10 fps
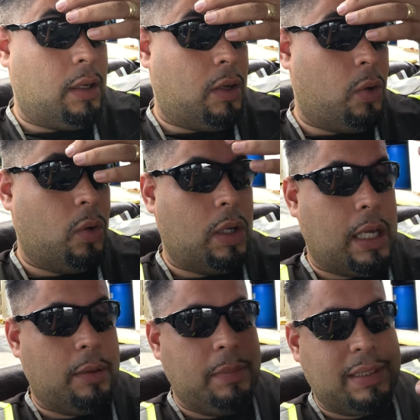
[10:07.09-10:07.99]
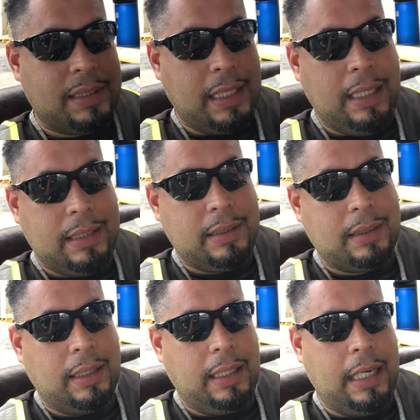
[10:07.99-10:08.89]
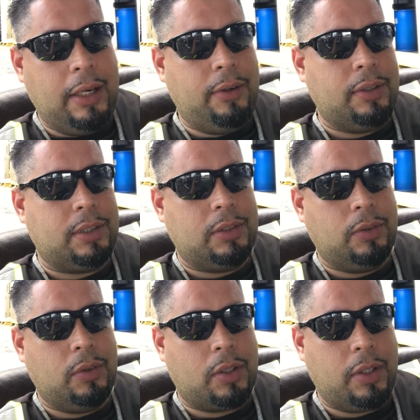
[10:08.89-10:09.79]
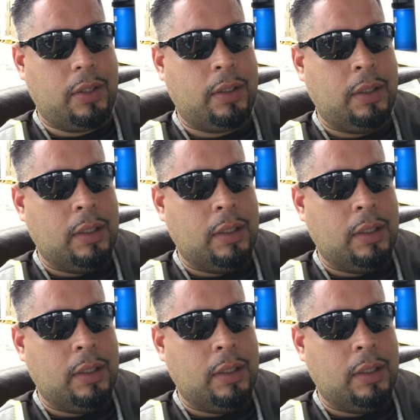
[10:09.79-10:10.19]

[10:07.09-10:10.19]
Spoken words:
a whole lot of mistakes and errors to occur.